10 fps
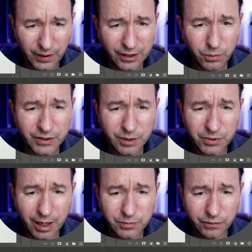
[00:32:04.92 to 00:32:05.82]
That's why
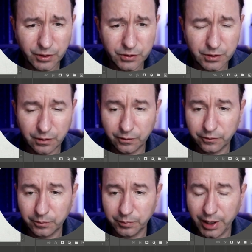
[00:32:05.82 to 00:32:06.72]
sometimes if there's
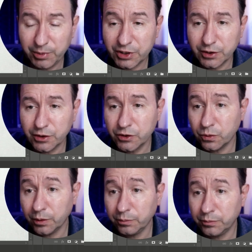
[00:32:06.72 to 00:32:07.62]

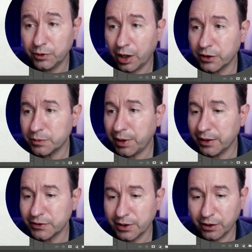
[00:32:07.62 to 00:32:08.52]
blemishes or dark
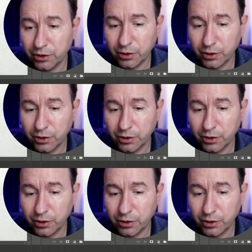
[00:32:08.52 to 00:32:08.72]
spots there,